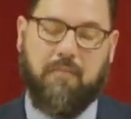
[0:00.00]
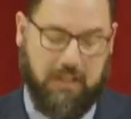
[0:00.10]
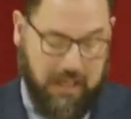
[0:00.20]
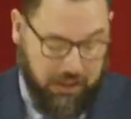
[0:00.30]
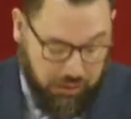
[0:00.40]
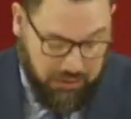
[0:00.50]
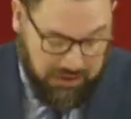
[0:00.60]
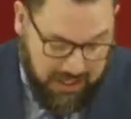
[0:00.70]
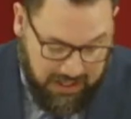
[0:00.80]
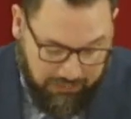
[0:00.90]
Can you
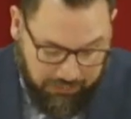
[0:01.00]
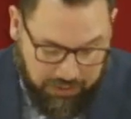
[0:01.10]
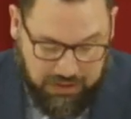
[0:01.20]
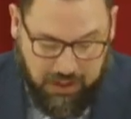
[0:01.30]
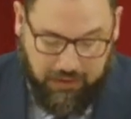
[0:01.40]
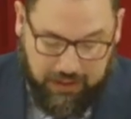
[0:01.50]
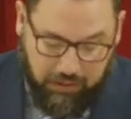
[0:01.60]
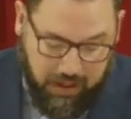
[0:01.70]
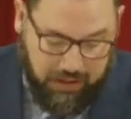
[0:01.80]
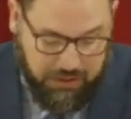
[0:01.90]
say that for yourself? I do
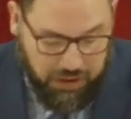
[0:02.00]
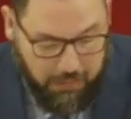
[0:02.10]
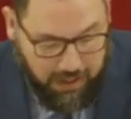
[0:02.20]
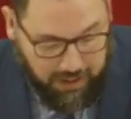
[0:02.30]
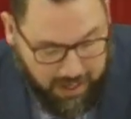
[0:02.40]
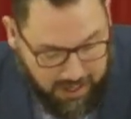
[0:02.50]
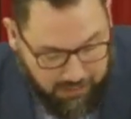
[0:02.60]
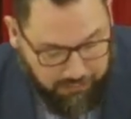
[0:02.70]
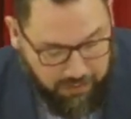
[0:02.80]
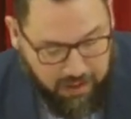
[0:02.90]
not consider my
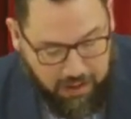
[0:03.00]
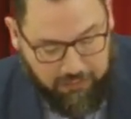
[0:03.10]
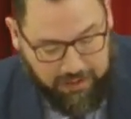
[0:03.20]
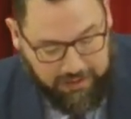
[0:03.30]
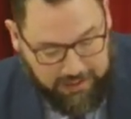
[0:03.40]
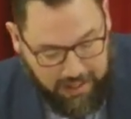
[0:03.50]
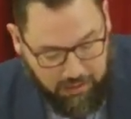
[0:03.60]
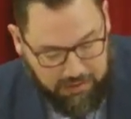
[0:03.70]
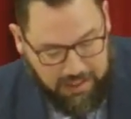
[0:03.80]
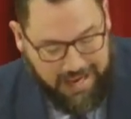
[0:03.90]
life of an
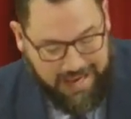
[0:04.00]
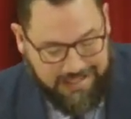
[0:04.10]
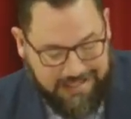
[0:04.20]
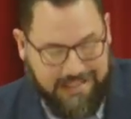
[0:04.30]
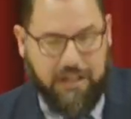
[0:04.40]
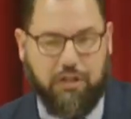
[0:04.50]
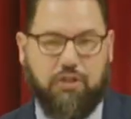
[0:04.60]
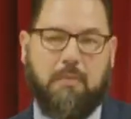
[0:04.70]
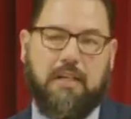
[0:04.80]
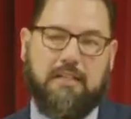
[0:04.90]
account as dear
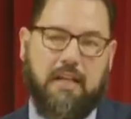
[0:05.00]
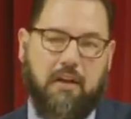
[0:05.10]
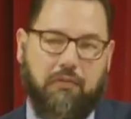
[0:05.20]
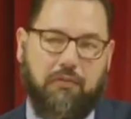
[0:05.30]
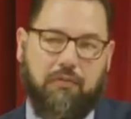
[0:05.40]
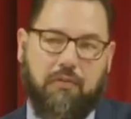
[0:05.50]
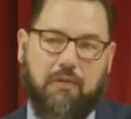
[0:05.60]
to myself.